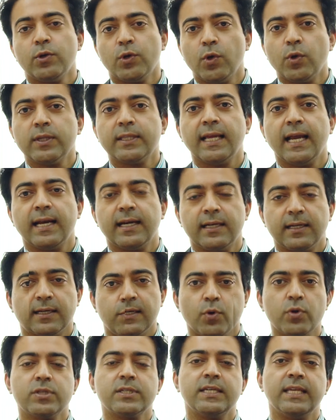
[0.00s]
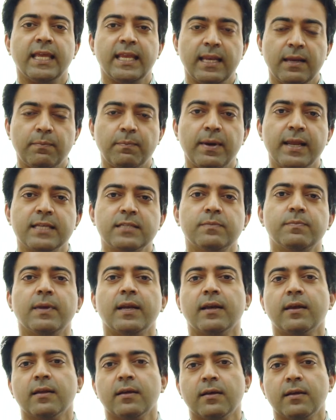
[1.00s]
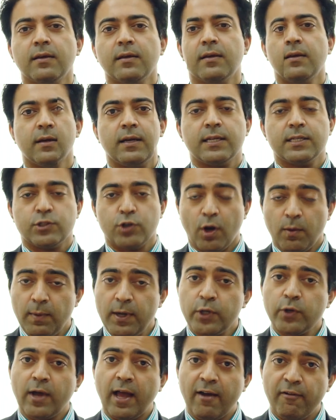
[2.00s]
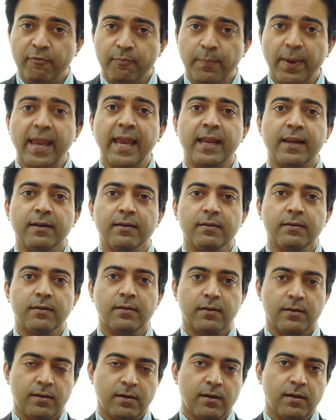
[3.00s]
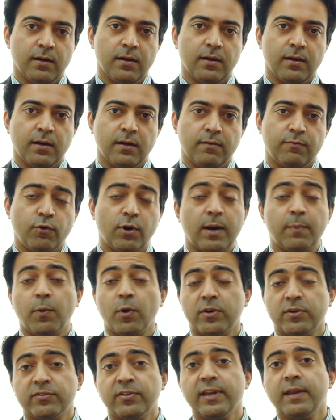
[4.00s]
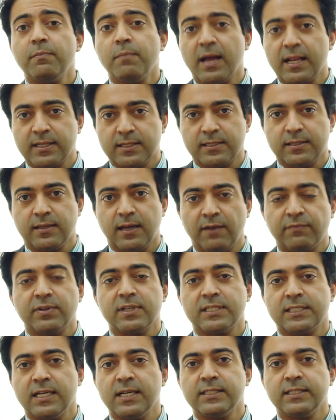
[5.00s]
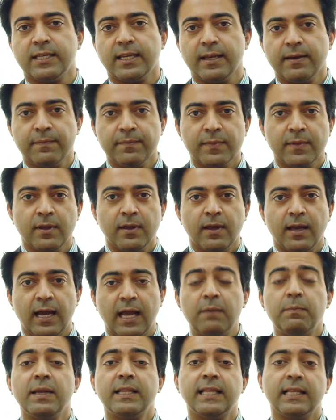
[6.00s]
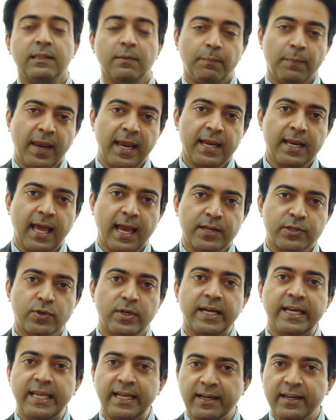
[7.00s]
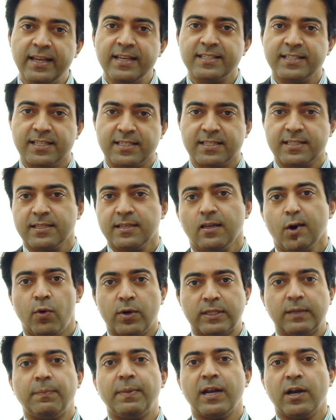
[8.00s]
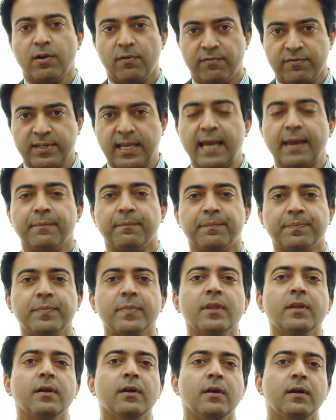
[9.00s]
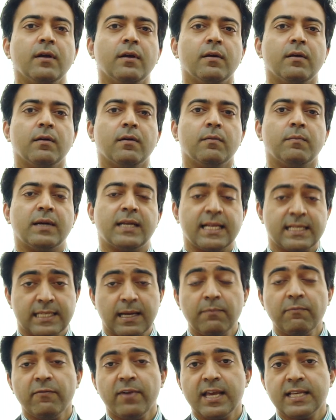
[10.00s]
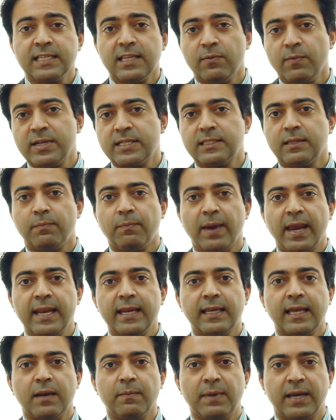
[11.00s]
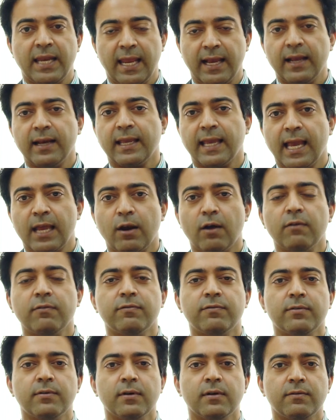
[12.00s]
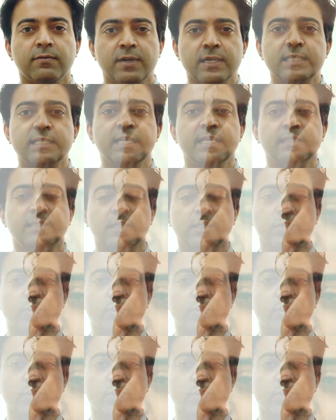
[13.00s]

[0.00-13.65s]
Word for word: to note that post-knee replacement, it is normal to have pain uh, for about three months after surgery, albeit that the pain actually decreases over the period of time. But there are some ways in which the pain can be taken care of. Firstly is the